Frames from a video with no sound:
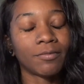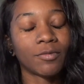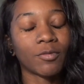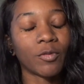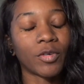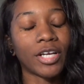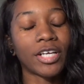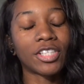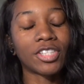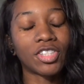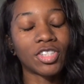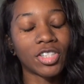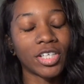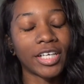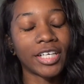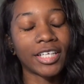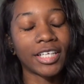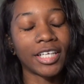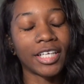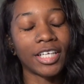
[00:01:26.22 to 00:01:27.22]
when I
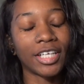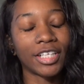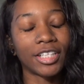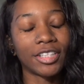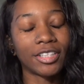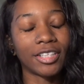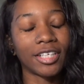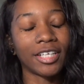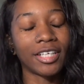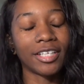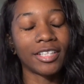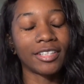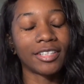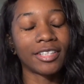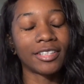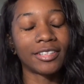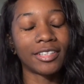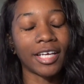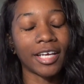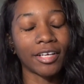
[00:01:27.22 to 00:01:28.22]
straighten it, it, it,
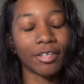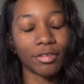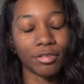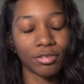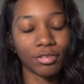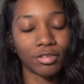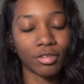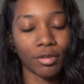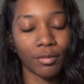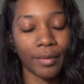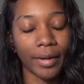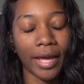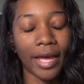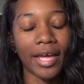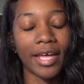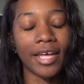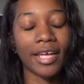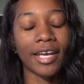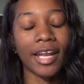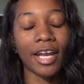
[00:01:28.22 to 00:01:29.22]
it tangles so
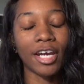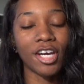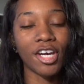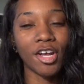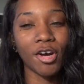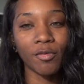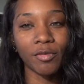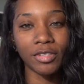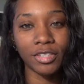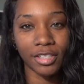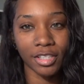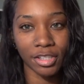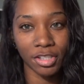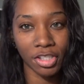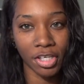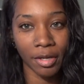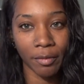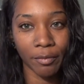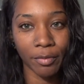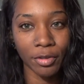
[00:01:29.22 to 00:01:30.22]
bad. And I know it's the
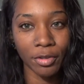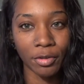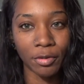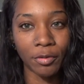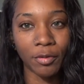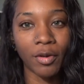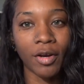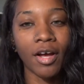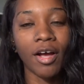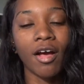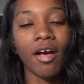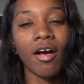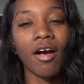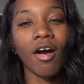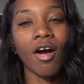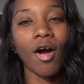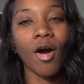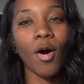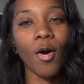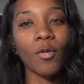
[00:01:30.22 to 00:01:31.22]
shampoo
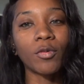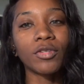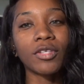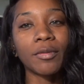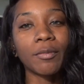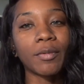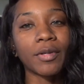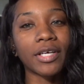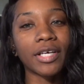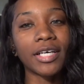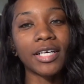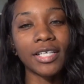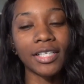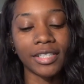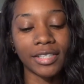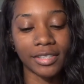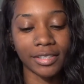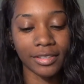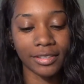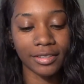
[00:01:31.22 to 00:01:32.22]
only
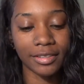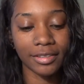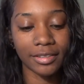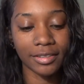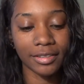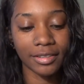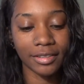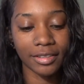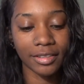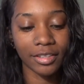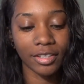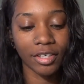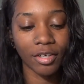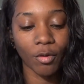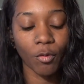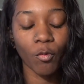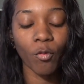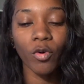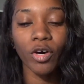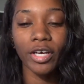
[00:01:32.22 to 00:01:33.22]
because
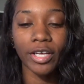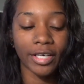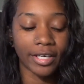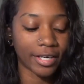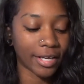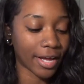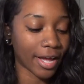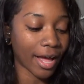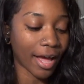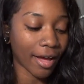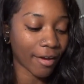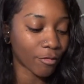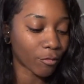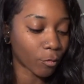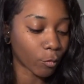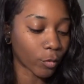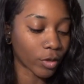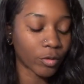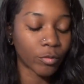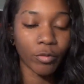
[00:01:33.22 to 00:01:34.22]
one, I've
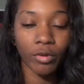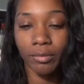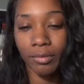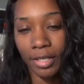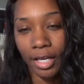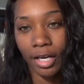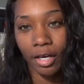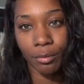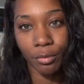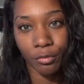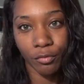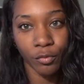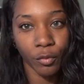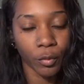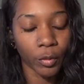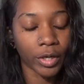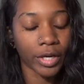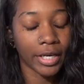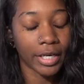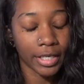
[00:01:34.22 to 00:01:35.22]
wind whipped hair
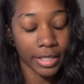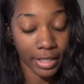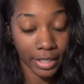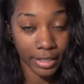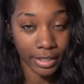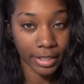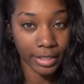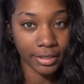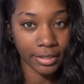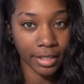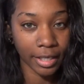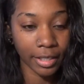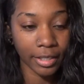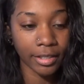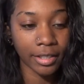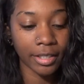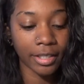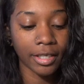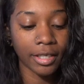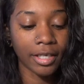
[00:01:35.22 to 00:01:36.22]
before and it doesn't get
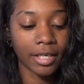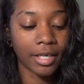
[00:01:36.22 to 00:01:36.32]
tangly.